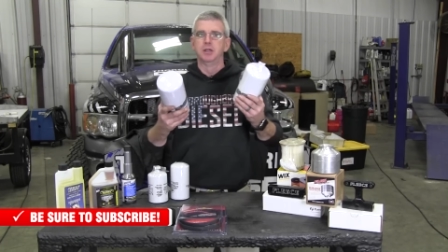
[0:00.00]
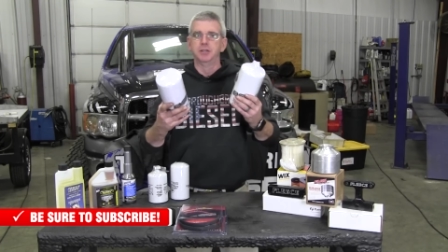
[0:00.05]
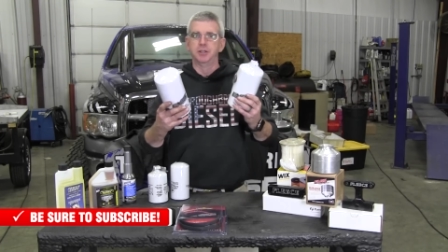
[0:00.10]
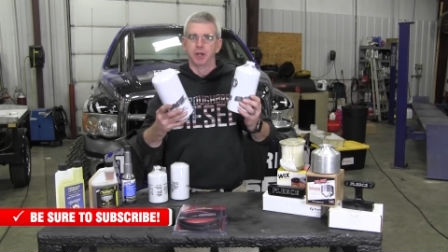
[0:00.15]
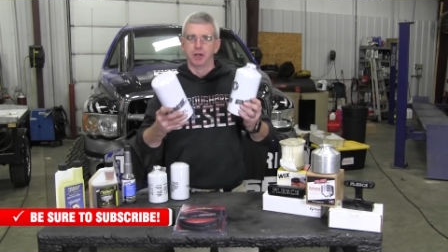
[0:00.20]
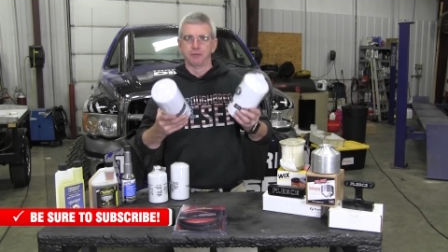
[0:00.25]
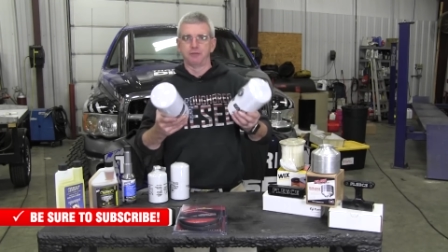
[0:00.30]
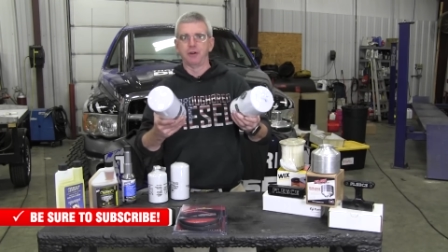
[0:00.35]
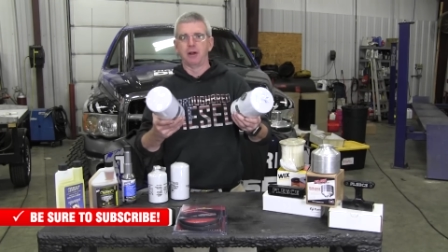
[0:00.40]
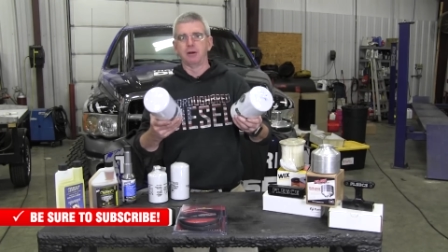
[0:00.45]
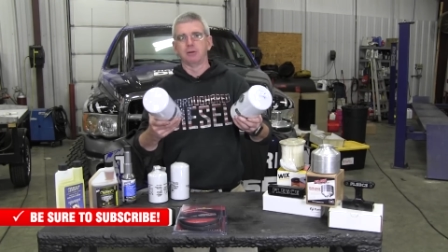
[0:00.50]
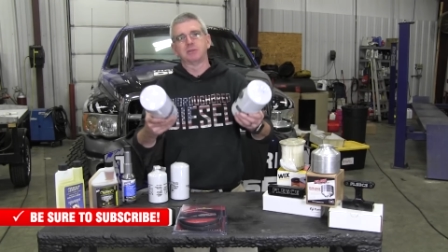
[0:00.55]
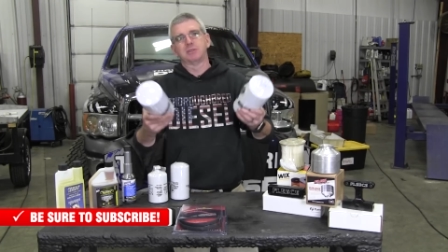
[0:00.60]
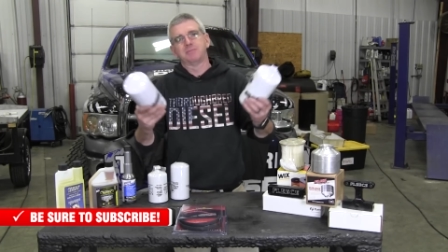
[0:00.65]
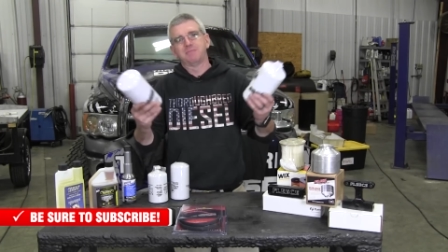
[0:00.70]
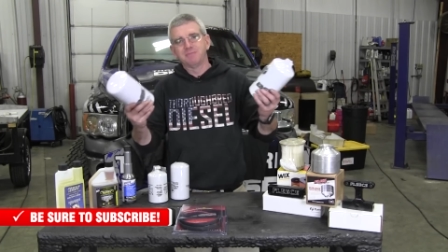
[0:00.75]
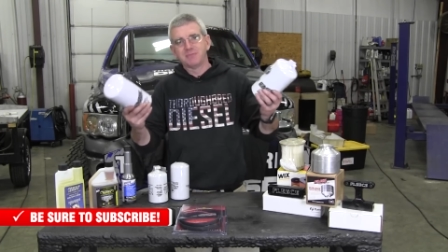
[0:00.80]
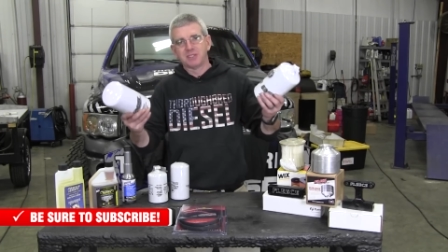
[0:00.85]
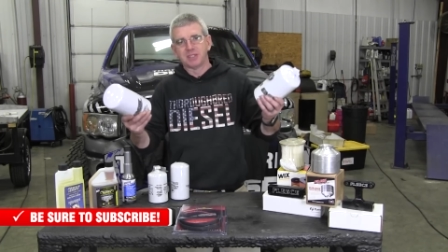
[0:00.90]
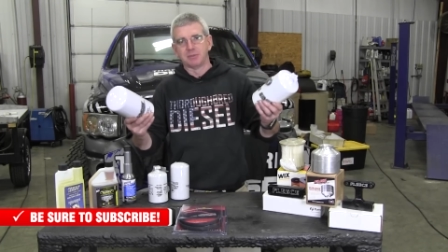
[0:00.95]
Young folks
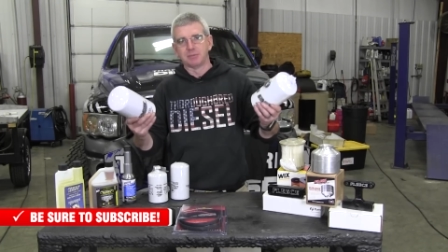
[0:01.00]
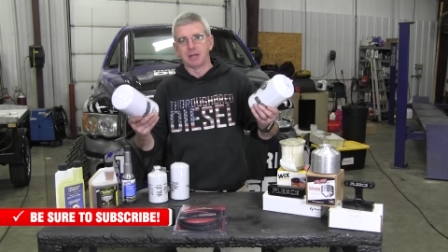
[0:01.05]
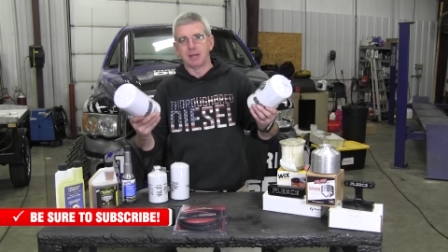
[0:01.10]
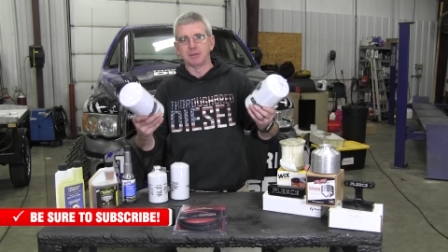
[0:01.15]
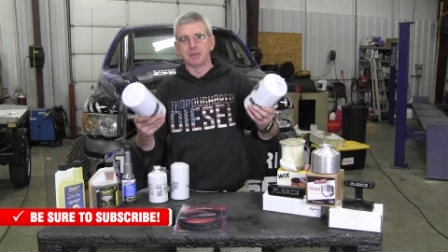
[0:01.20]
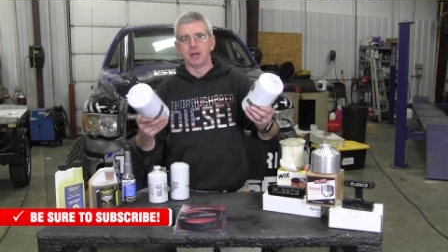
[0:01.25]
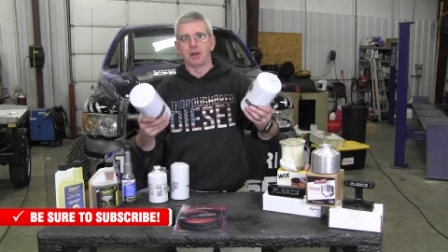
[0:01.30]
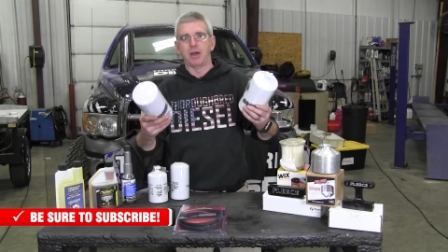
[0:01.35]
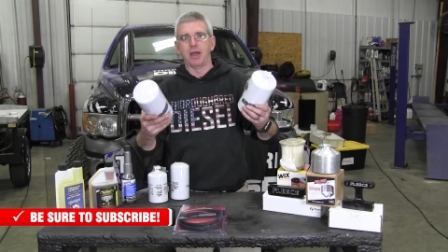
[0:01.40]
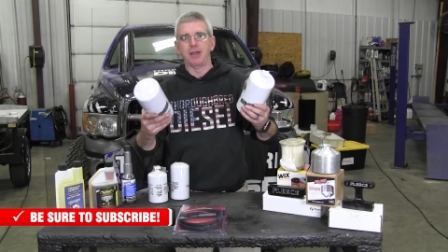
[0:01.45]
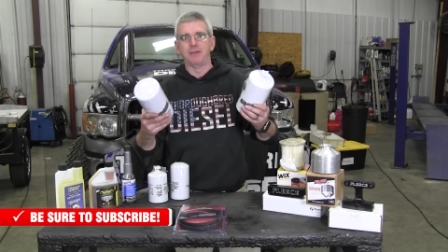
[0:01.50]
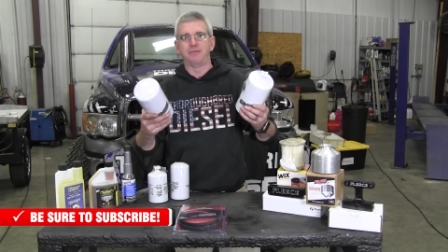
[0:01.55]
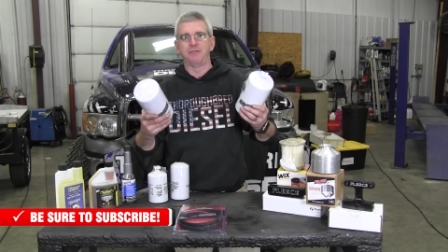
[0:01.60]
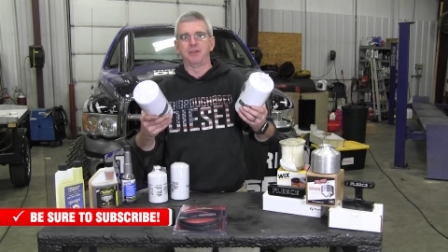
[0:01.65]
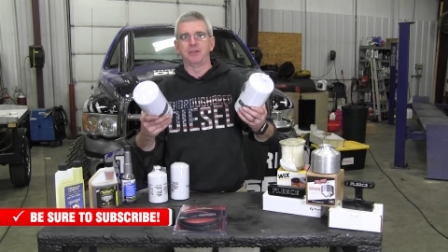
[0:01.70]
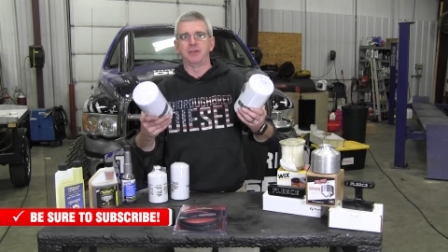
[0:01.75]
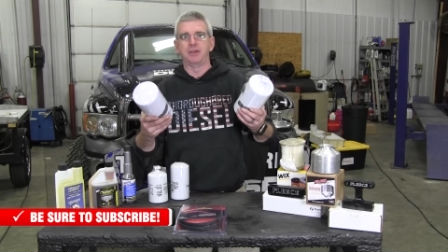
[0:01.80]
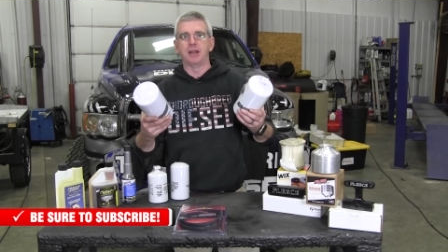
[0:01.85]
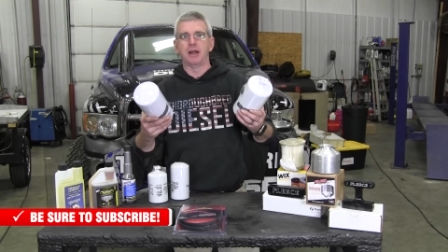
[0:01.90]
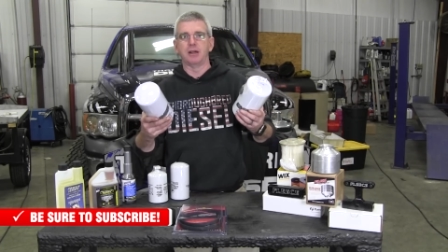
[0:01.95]
sometimes they don't have
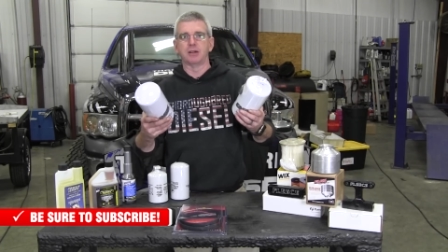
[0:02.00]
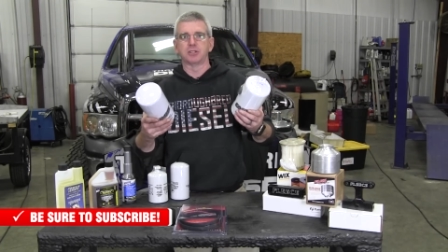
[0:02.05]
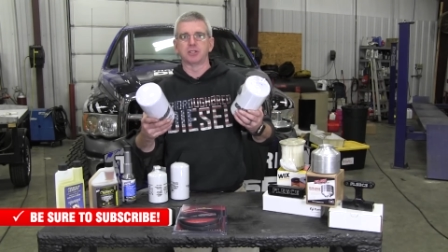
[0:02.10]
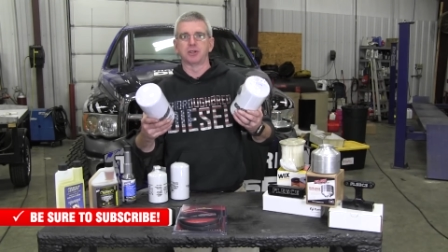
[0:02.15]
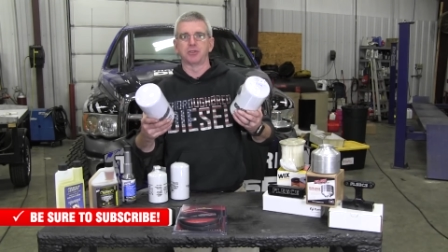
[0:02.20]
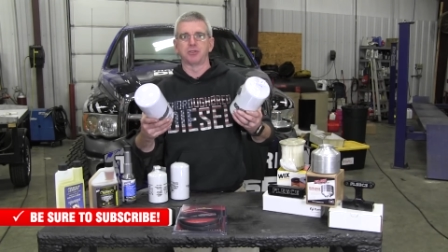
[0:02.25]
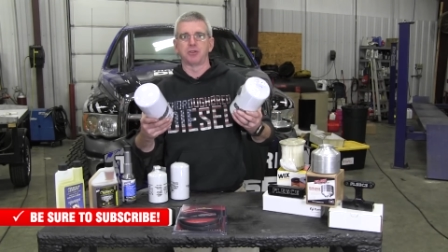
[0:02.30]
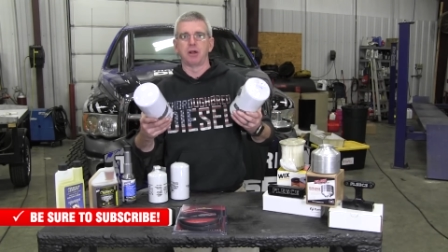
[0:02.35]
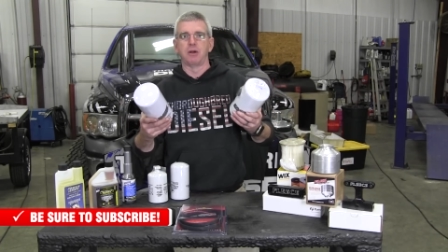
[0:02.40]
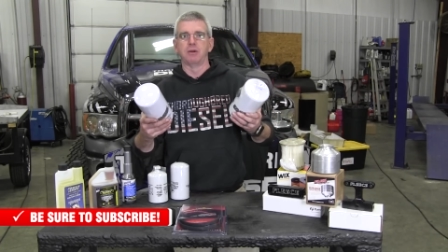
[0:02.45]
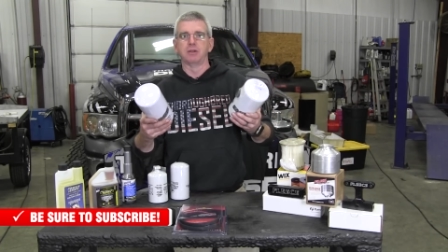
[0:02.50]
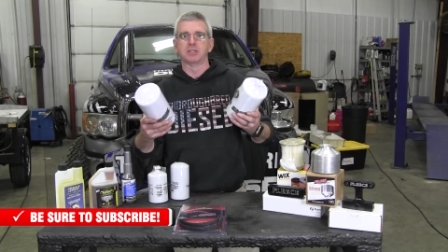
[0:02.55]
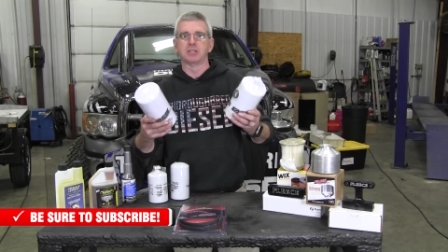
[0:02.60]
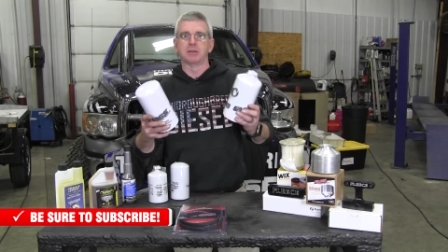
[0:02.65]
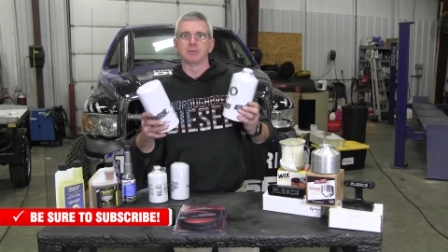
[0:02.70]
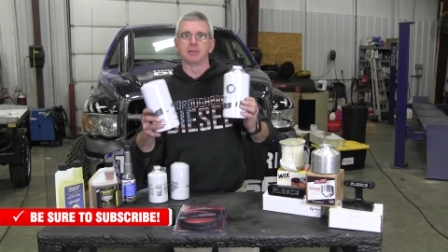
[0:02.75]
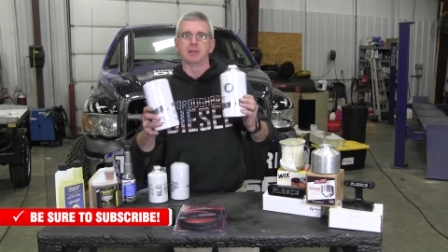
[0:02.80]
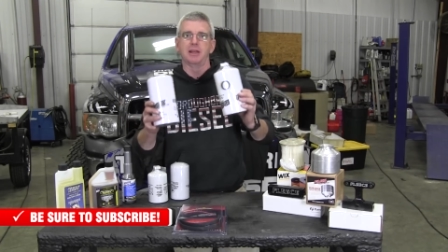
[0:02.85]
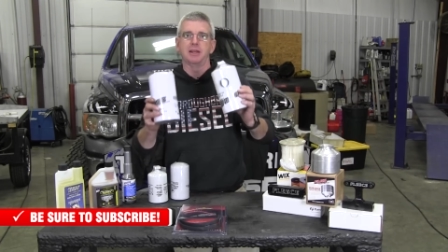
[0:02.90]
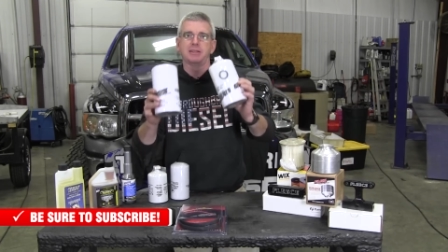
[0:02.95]
$50 to throw at
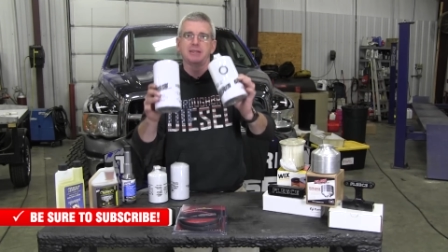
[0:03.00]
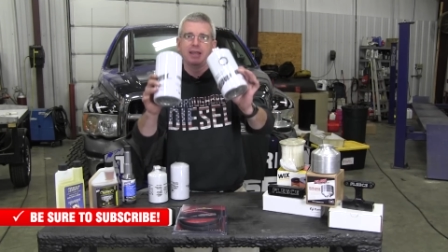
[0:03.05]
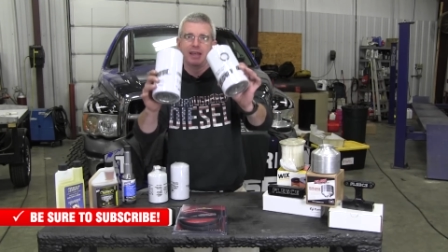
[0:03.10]
something like